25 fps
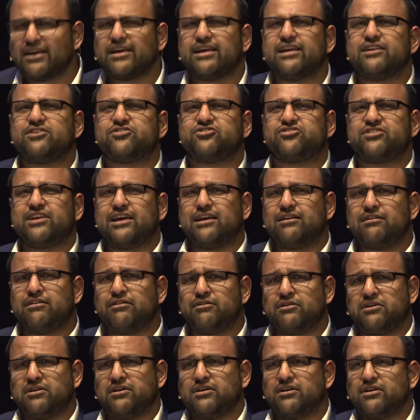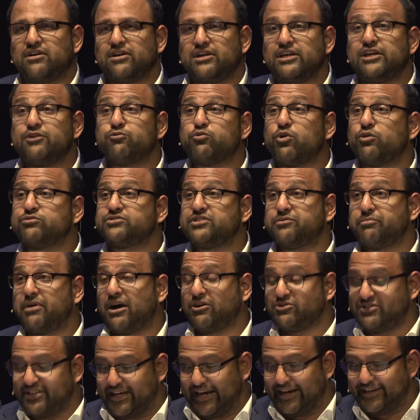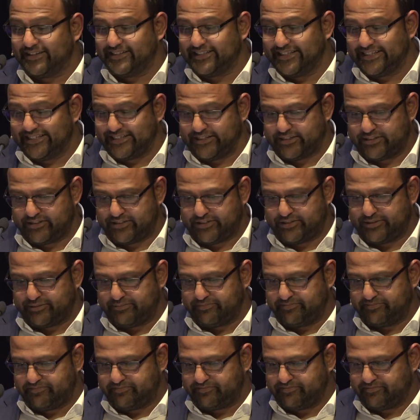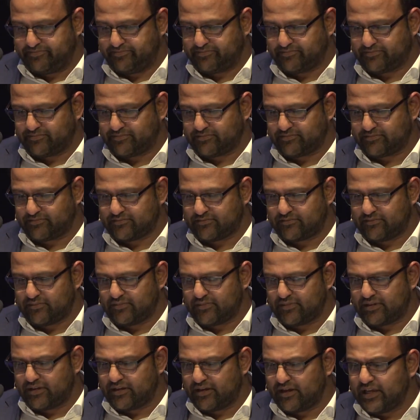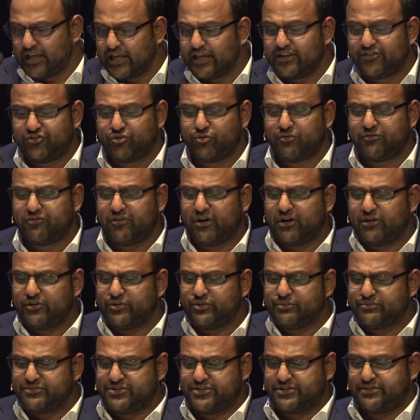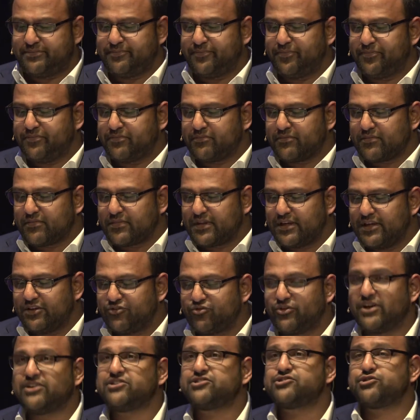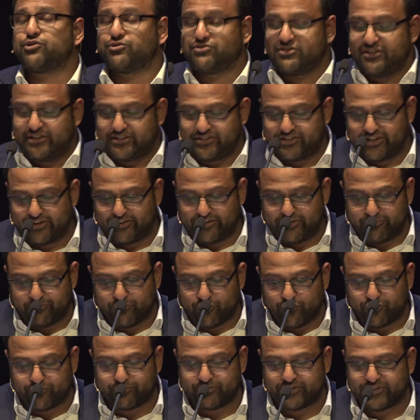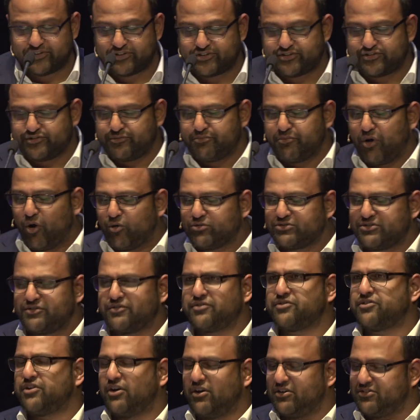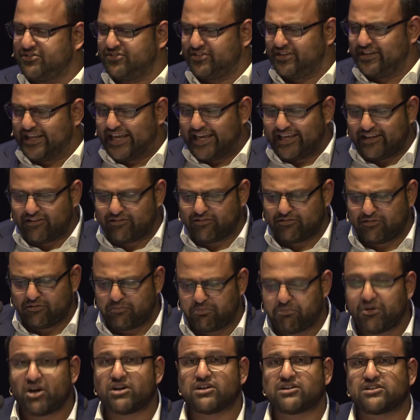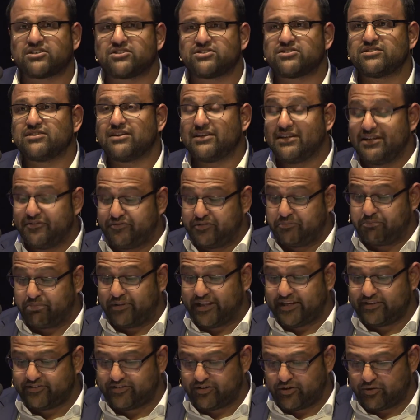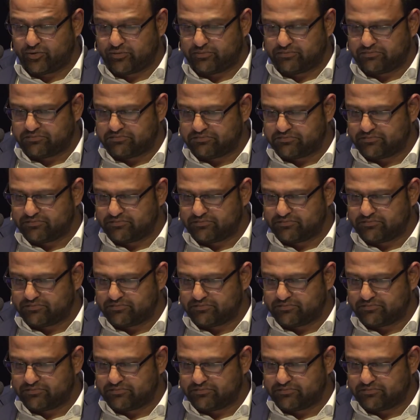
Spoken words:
Instead, he wrote about ideas. In two volumes, he traced totalitarian movements to modes of thought in Hegel, Marx, and even Plato.